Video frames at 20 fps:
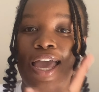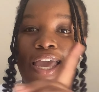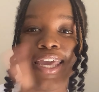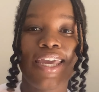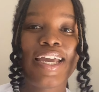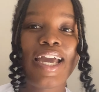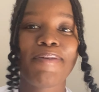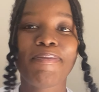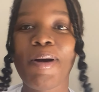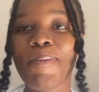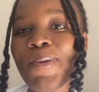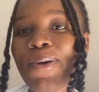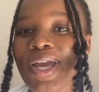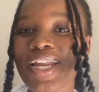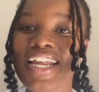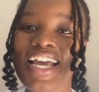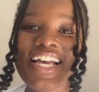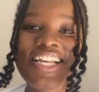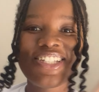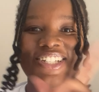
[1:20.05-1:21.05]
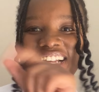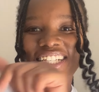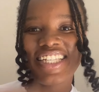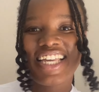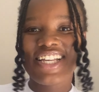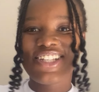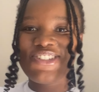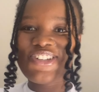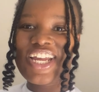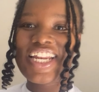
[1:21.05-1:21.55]
You get my point? So let's
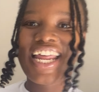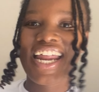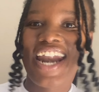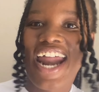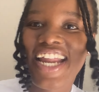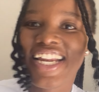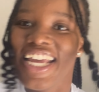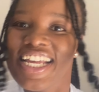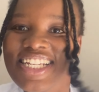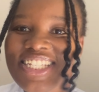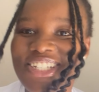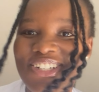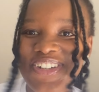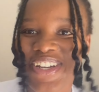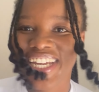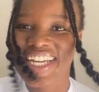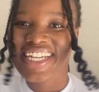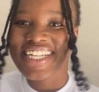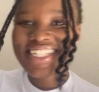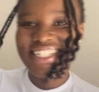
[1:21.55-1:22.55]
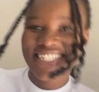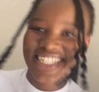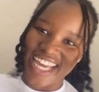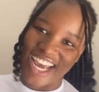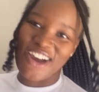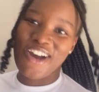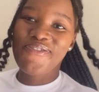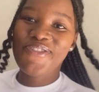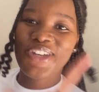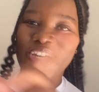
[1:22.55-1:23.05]
get straight into it. I
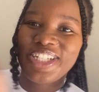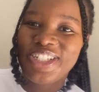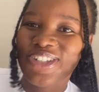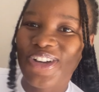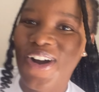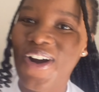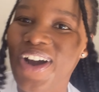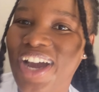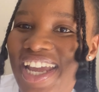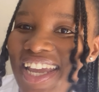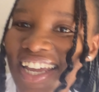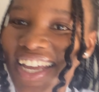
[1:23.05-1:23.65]
hope you enjoy.